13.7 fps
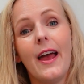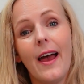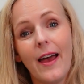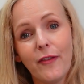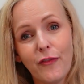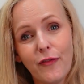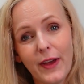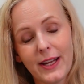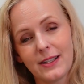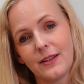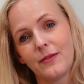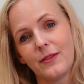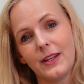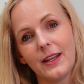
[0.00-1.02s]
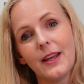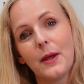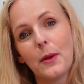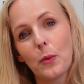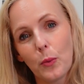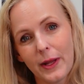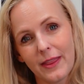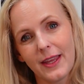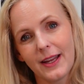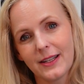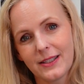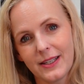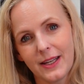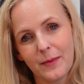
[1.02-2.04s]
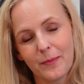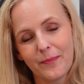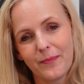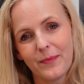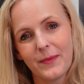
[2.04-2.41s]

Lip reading: effectively with their team.